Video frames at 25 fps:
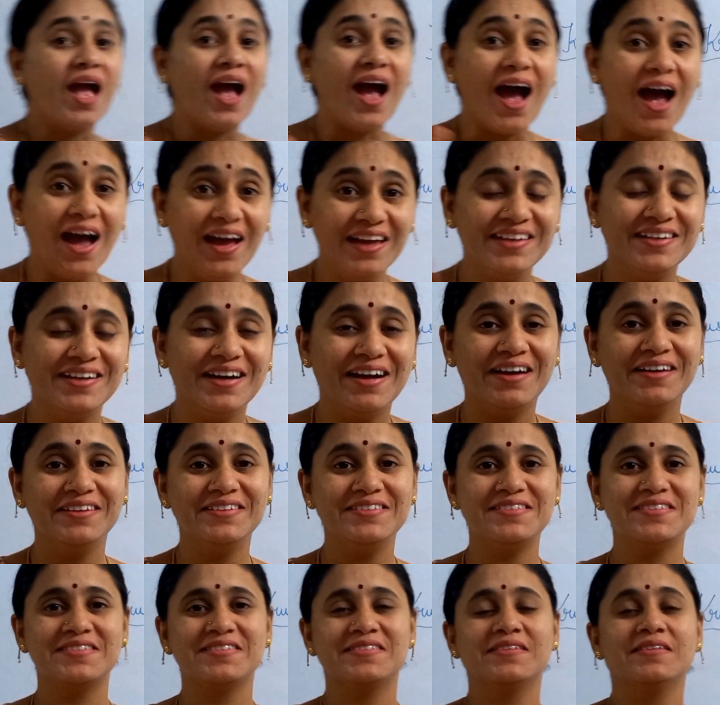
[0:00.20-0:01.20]
Hi
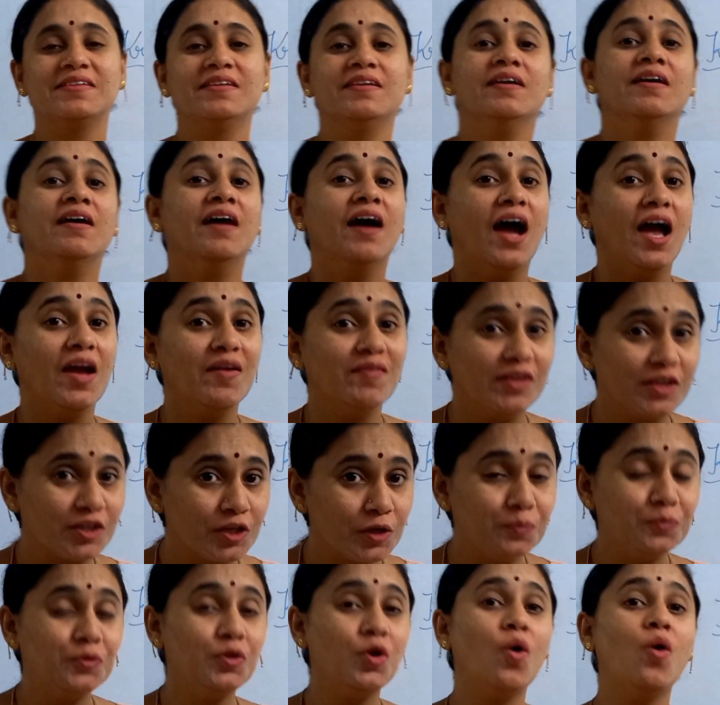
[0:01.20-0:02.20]
guys, I
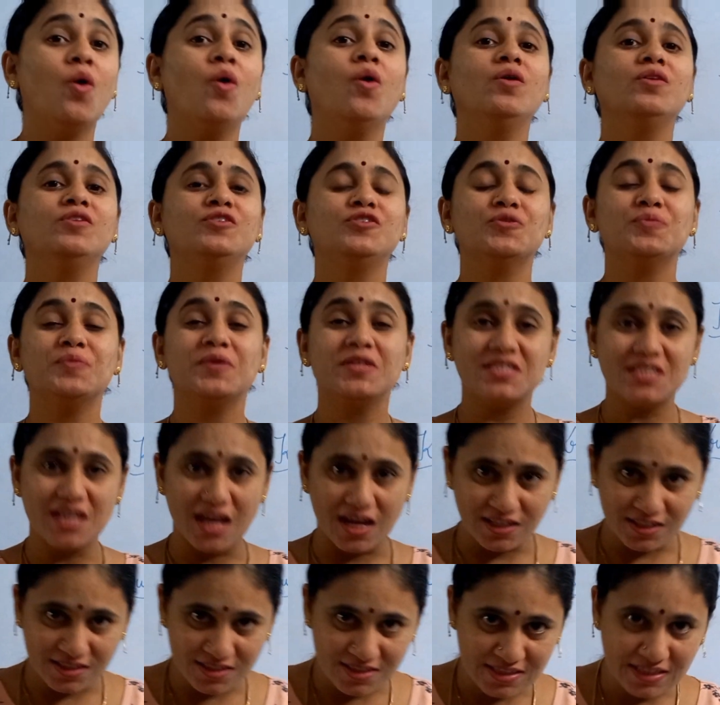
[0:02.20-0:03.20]
welcome you all to my
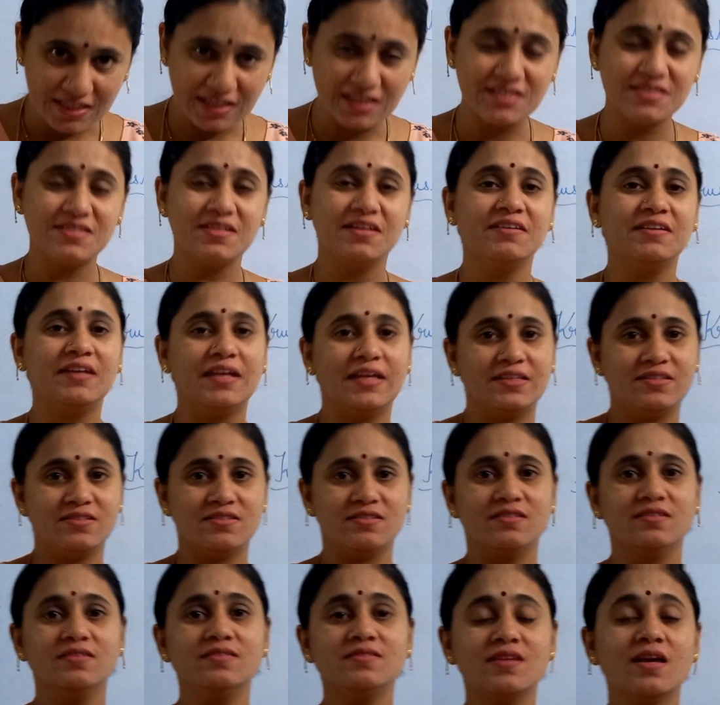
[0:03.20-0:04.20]
channel CS
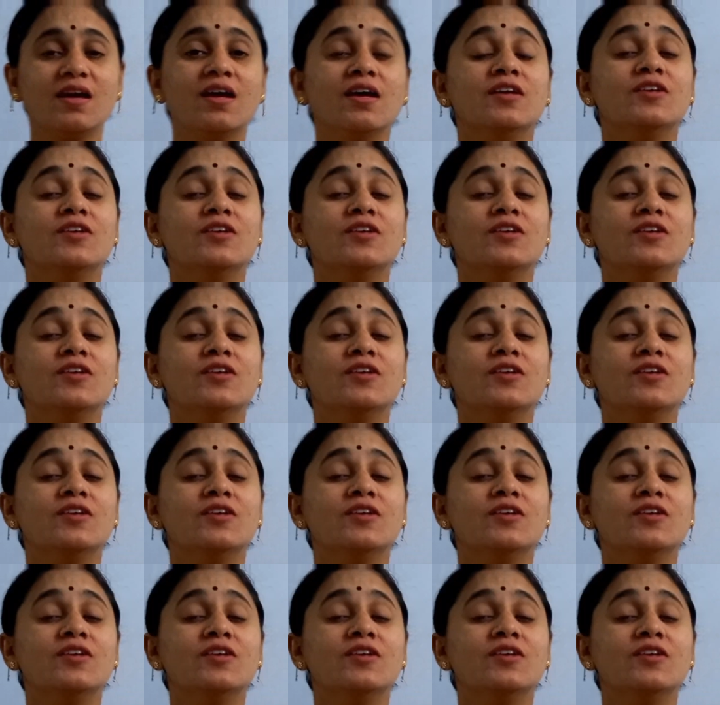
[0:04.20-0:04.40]
Lectures.